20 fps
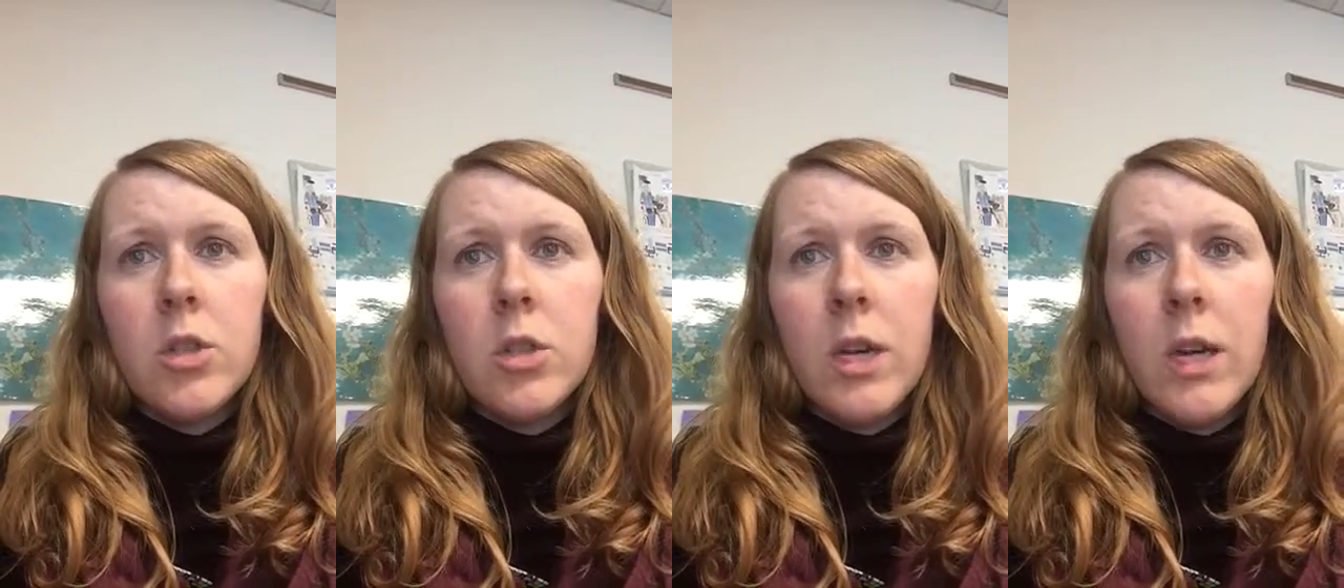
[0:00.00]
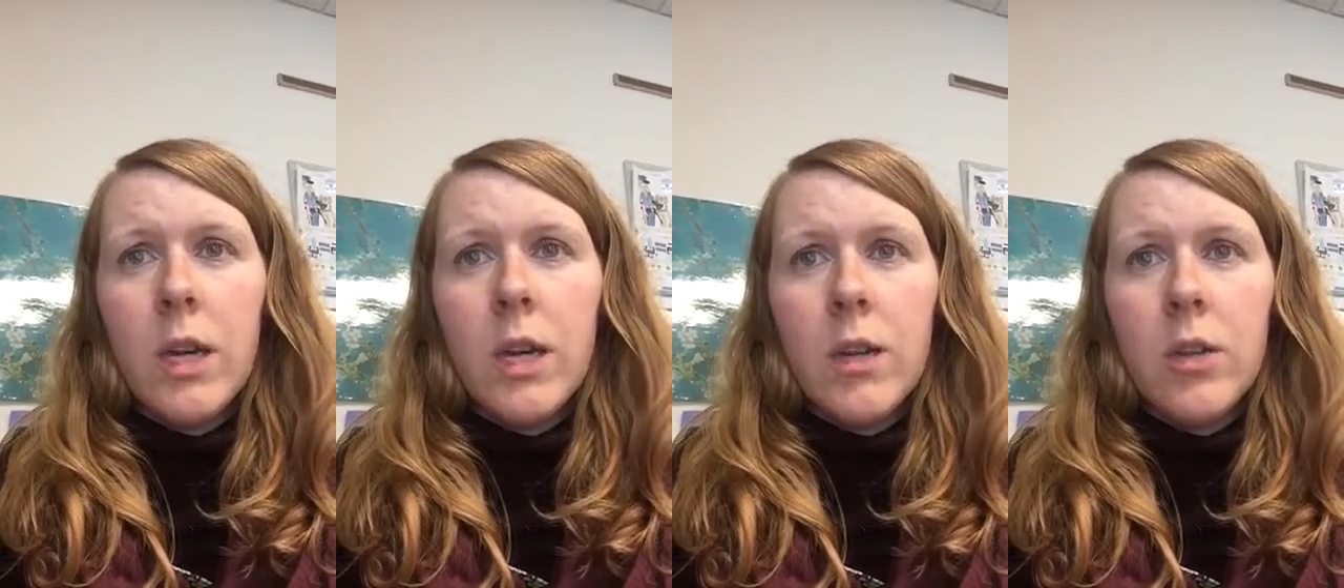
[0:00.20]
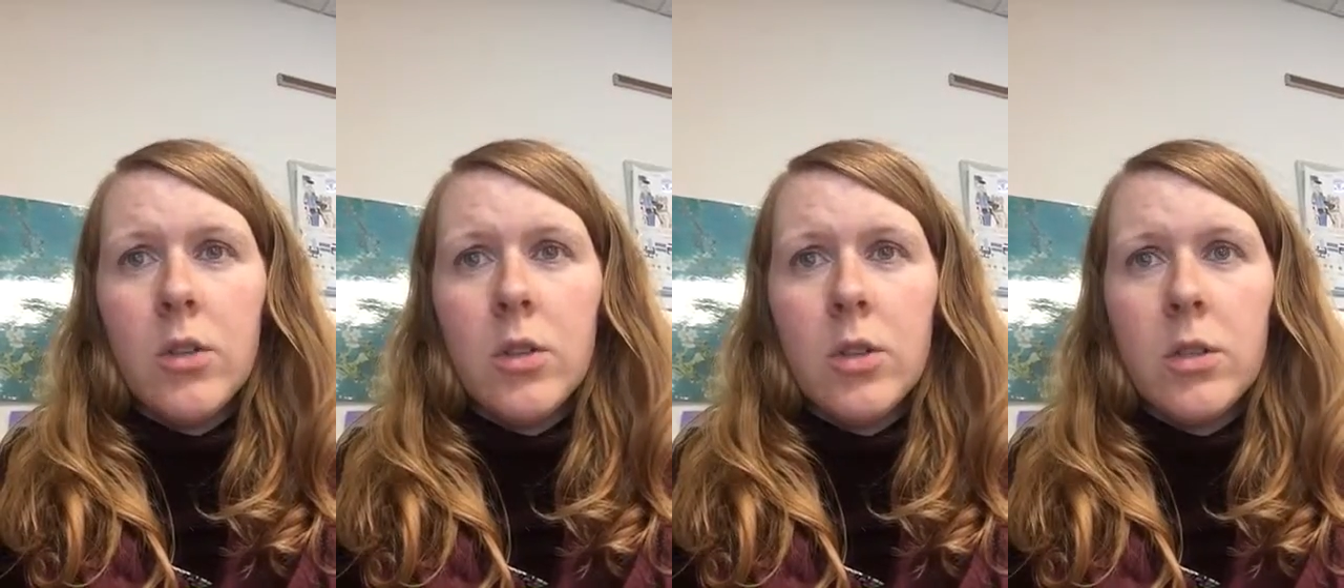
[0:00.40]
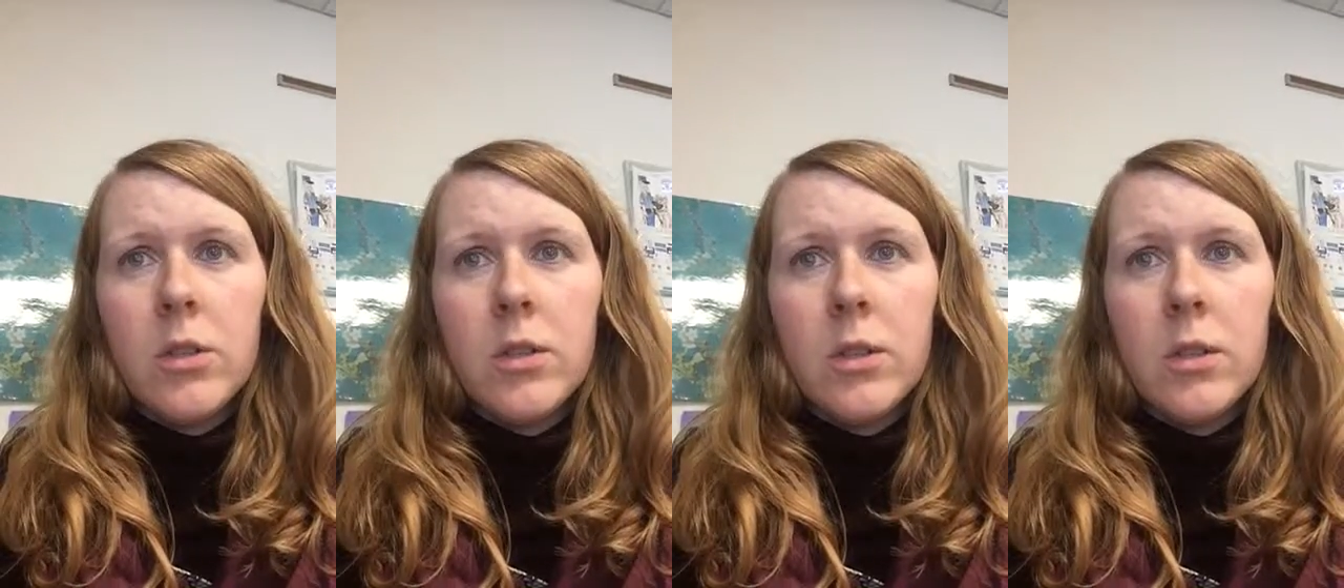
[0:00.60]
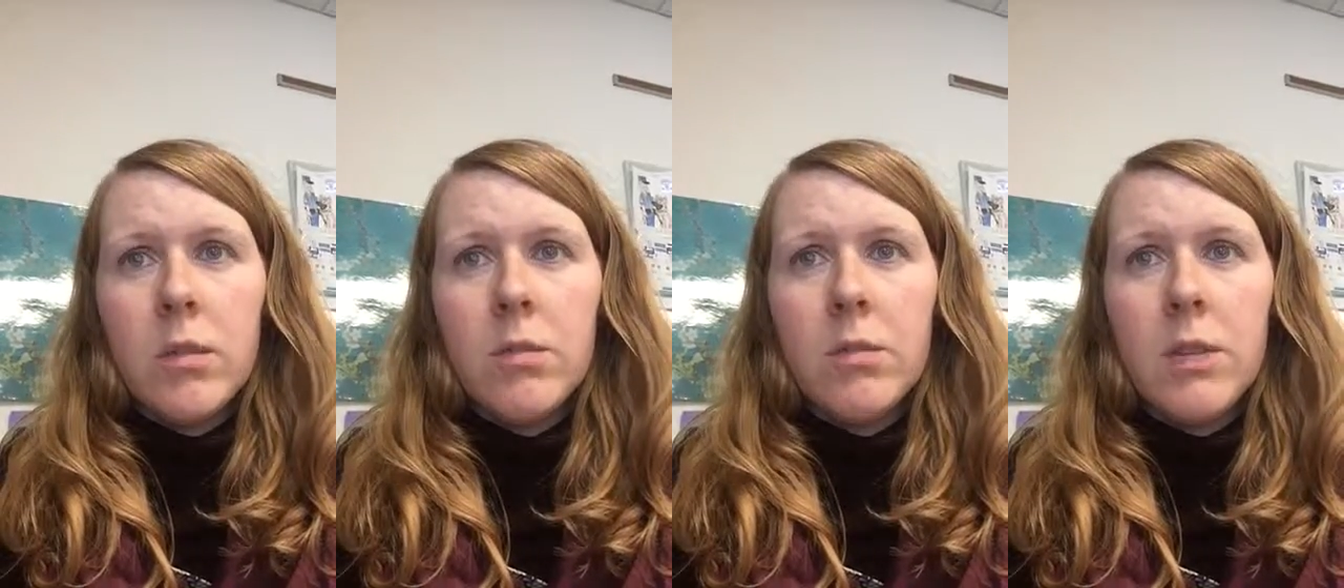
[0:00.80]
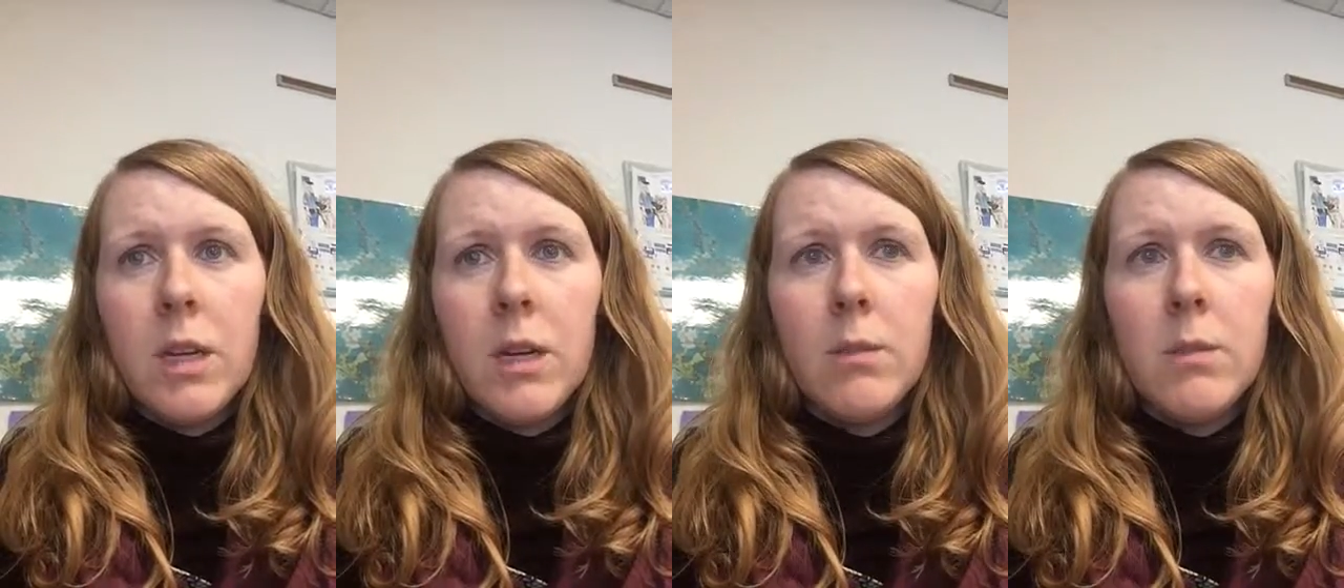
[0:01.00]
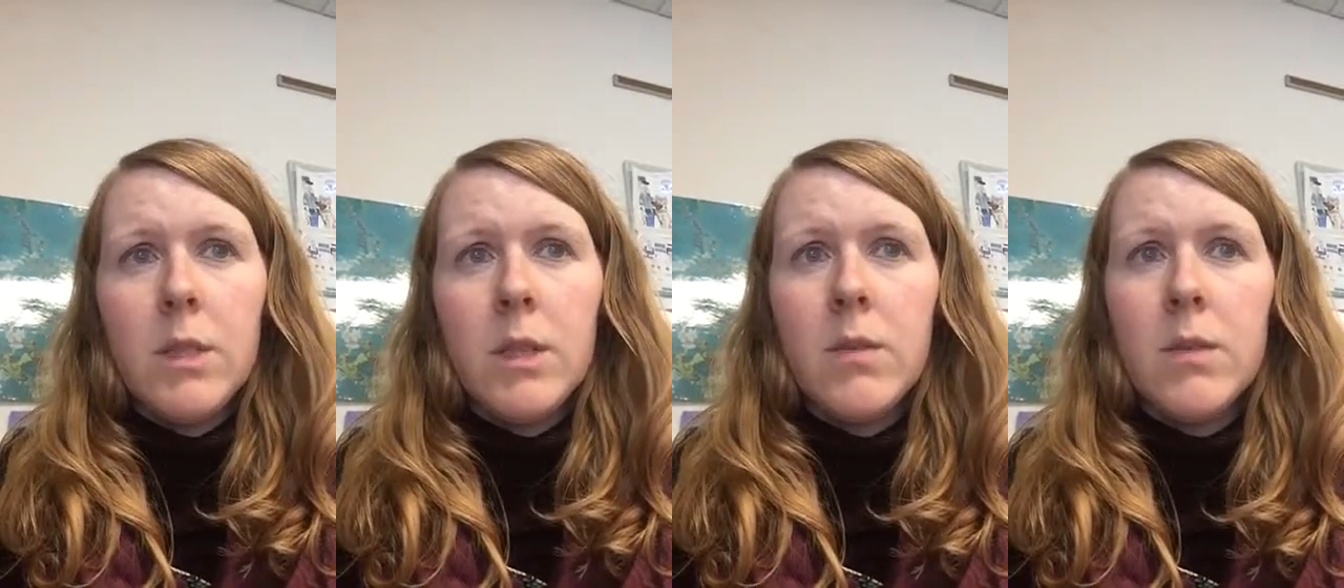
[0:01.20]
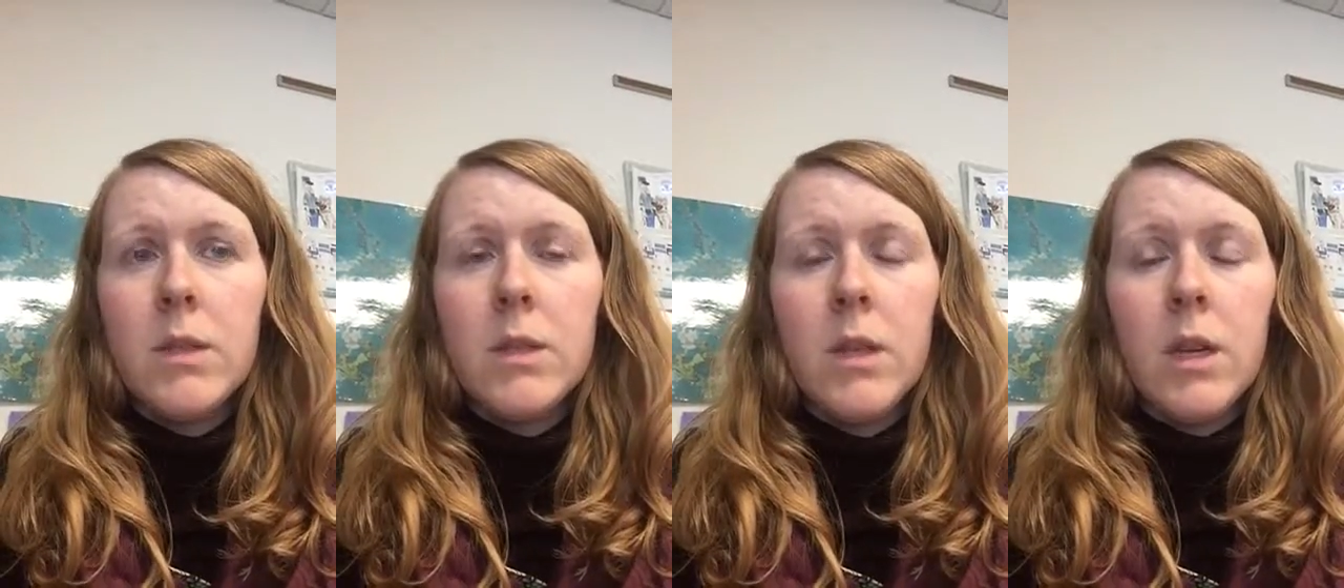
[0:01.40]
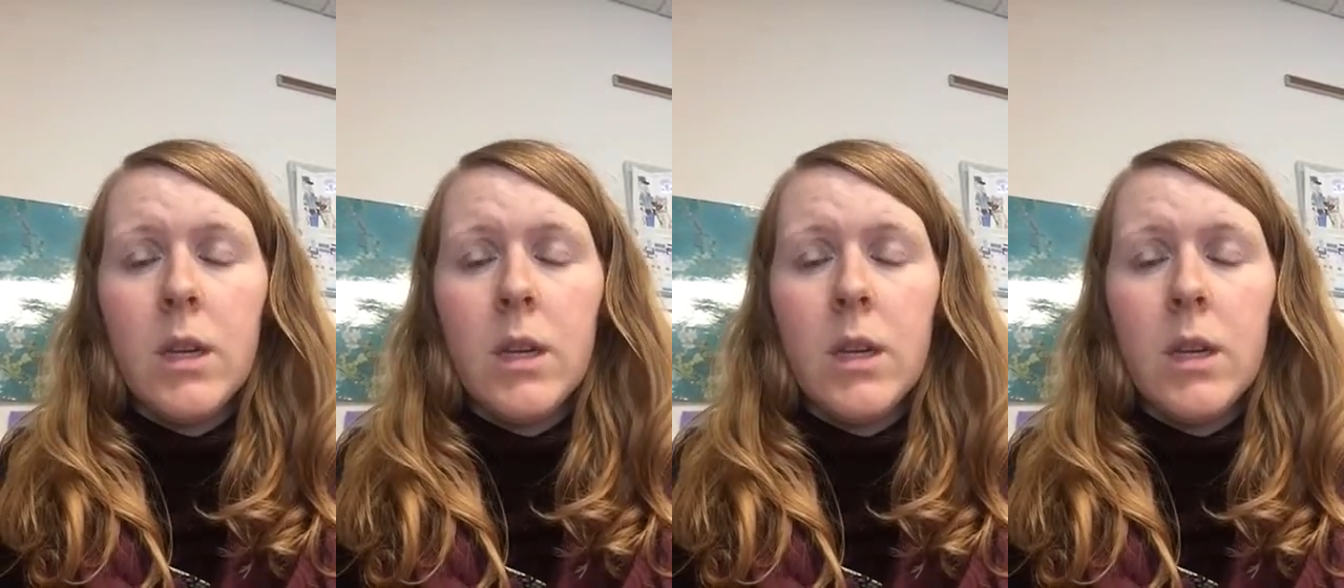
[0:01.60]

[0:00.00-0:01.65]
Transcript: change and sometimes even